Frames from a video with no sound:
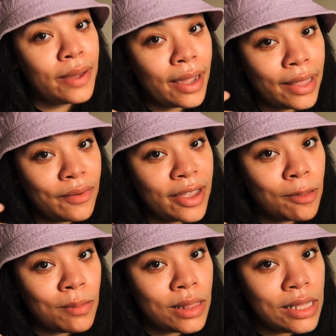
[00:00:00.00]
highly
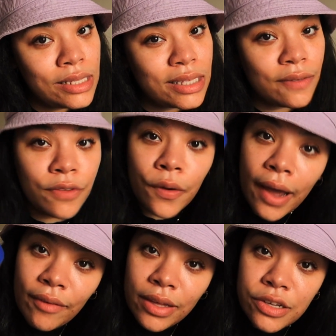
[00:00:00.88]
recommend these if you're
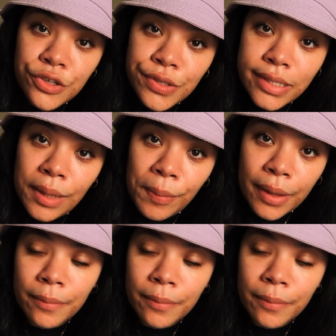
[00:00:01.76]
having issues sleeping.